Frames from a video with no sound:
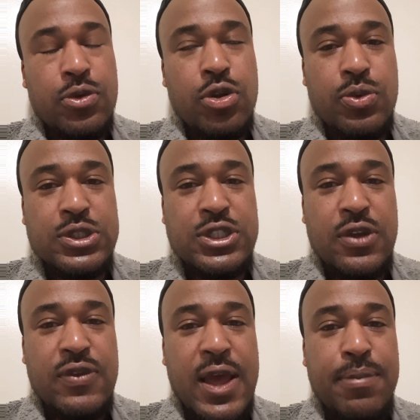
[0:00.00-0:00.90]

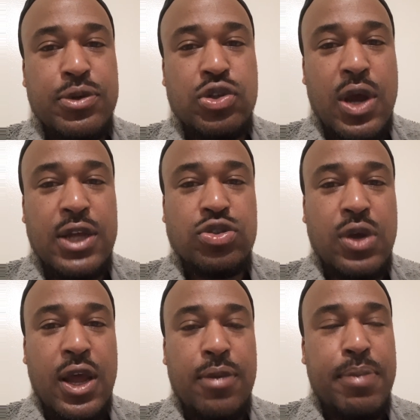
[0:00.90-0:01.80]
receive that, but you also
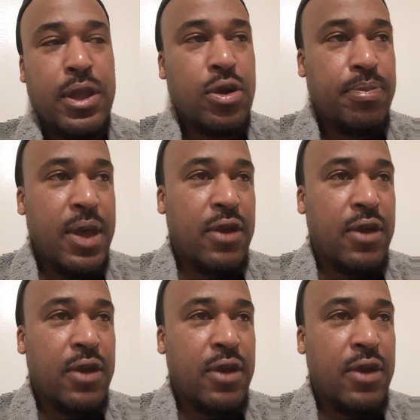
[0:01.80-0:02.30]
gotta pay them back